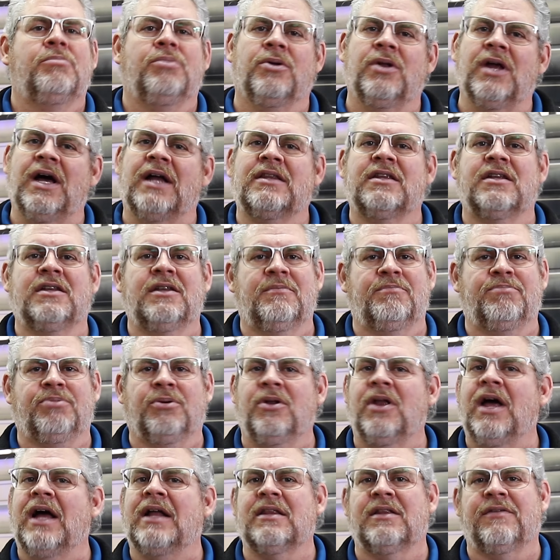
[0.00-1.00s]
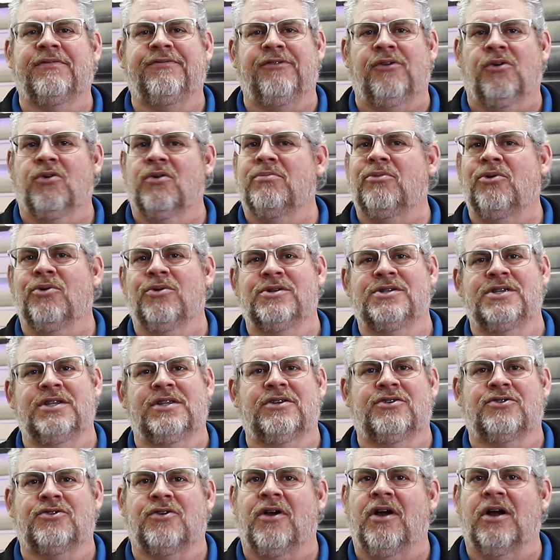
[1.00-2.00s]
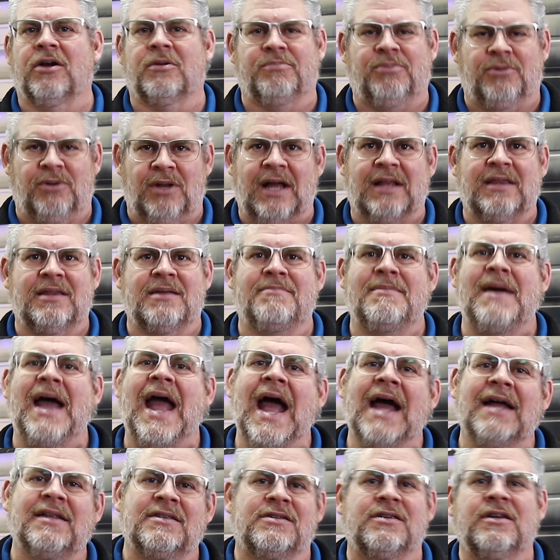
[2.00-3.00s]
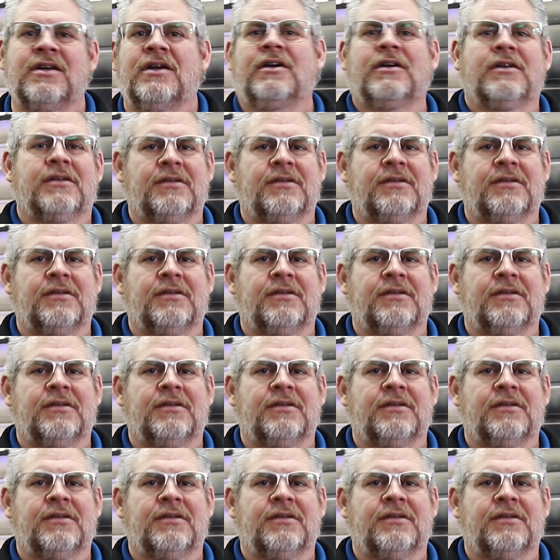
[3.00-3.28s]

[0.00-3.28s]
pull out the floorboards of the truck, pull out the mats,